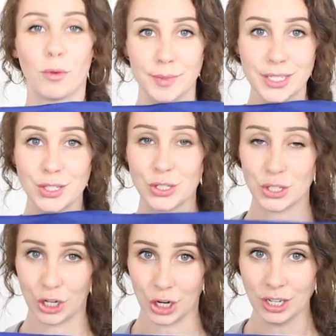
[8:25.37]
woman's
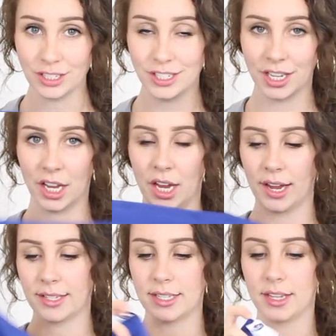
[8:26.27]
skirt
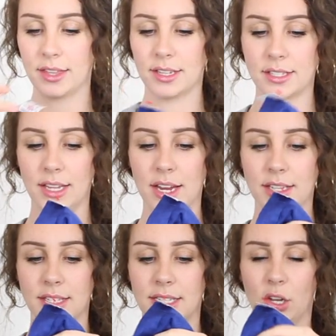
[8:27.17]
it's in this like
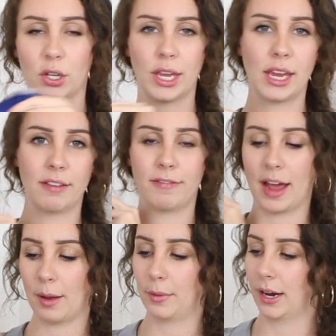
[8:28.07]
silky
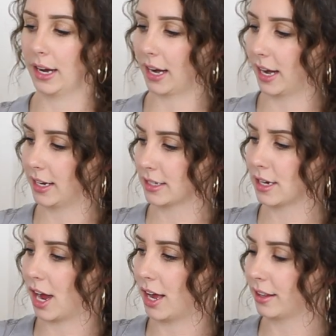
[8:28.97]
fabric and it's
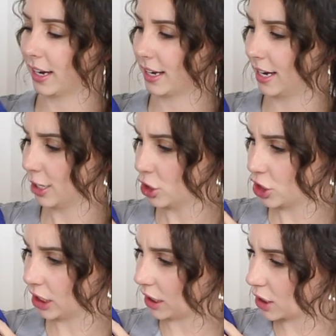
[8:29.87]
got like a nice
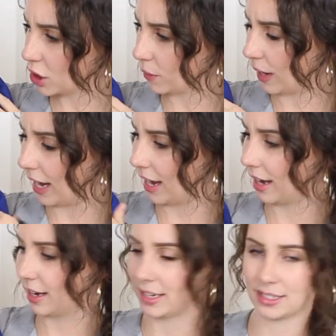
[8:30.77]
sheen to it,
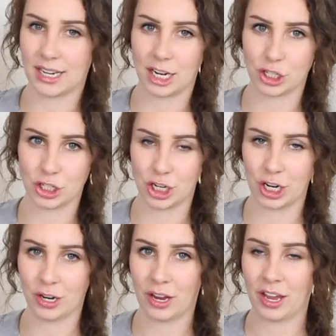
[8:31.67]
a nice
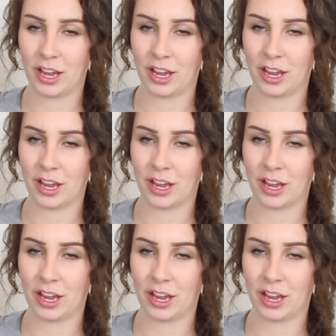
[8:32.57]
texture.
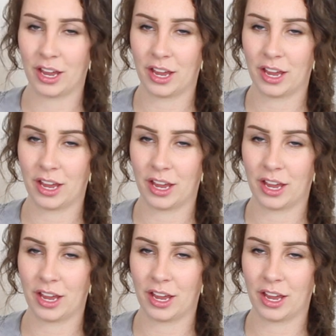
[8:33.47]
Wow, that is a
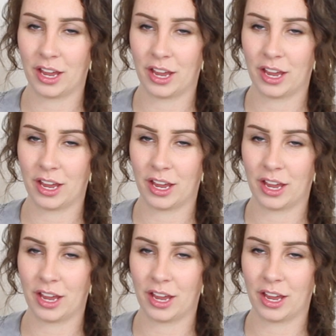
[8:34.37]
flattering face to
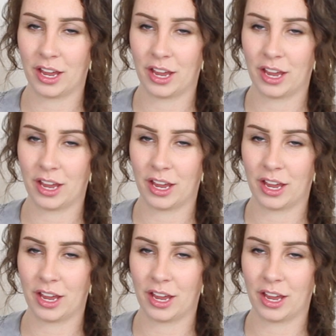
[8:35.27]
stop on.